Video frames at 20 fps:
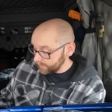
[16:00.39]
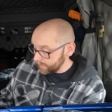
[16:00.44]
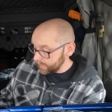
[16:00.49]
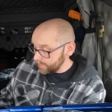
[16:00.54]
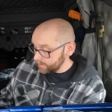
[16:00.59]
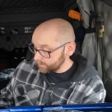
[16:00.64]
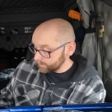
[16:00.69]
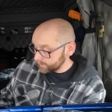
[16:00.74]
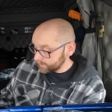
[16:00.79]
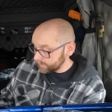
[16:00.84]
It
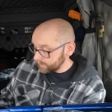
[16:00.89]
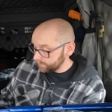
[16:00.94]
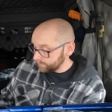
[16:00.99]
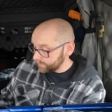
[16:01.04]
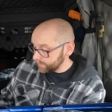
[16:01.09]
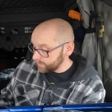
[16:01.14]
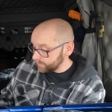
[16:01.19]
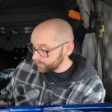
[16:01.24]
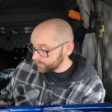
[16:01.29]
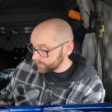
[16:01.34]
equaled
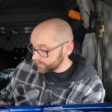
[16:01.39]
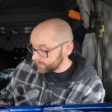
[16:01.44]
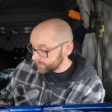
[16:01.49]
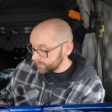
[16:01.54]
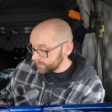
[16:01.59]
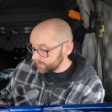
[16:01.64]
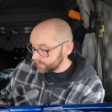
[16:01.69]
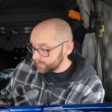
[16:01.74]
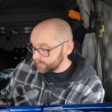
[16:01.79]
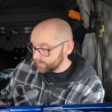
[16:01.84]
seven hundred
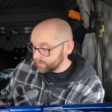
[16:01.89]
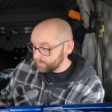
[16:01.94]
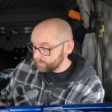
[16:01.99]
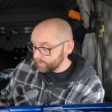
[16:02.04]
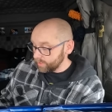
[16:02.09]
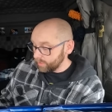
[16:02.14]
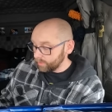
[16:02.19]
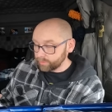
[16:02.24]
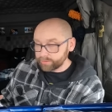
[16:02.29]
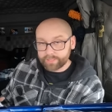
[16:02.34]

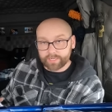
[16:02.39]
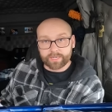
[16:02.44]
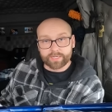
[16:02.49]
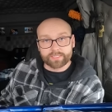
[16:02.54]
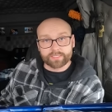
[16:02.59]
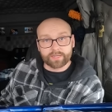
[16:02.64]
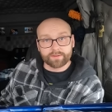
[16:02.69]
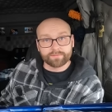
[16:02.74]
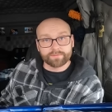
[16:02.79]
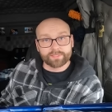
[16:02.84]
sixty-two dollars and
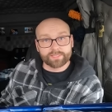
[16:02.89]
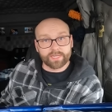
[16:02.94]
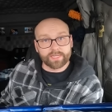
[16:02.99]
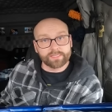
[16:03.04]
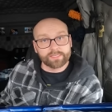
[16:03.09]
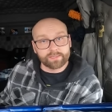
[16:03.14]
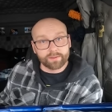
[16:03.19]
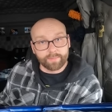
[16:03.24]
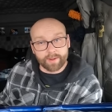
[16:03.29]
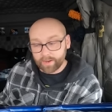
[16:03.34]
eighty-seven
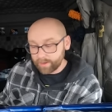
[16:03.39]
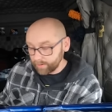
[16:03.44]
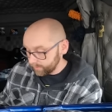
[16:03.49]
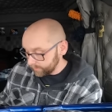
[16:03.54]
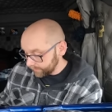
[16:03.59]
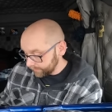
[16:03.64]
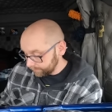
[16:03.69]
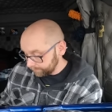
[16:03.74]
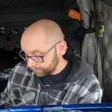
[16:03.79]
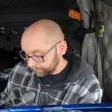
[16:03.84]
cents
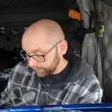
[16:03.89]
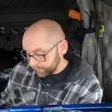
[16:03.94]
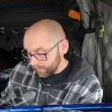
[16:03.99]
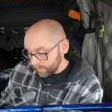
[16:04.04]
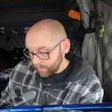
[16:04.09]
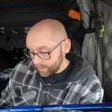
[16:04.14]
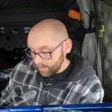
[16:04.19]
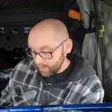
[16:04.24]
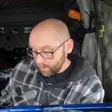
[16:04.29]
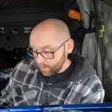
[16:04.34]
American,
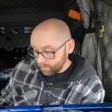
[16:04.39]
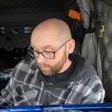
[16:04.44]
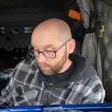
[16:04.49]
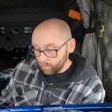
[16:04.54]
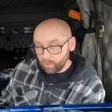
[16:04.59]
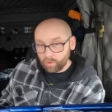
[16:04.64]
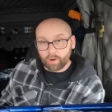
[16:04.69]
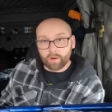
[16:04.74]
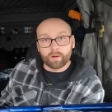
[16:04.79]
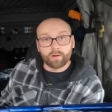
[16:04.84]

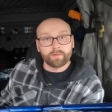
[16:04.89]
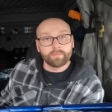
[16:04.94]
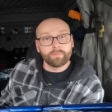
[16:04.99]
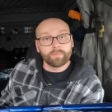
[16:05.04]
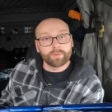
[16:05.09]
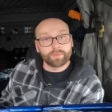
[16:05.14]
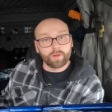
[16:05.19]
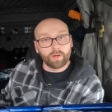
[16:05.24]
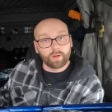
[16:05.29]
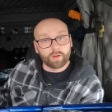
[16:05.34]
or with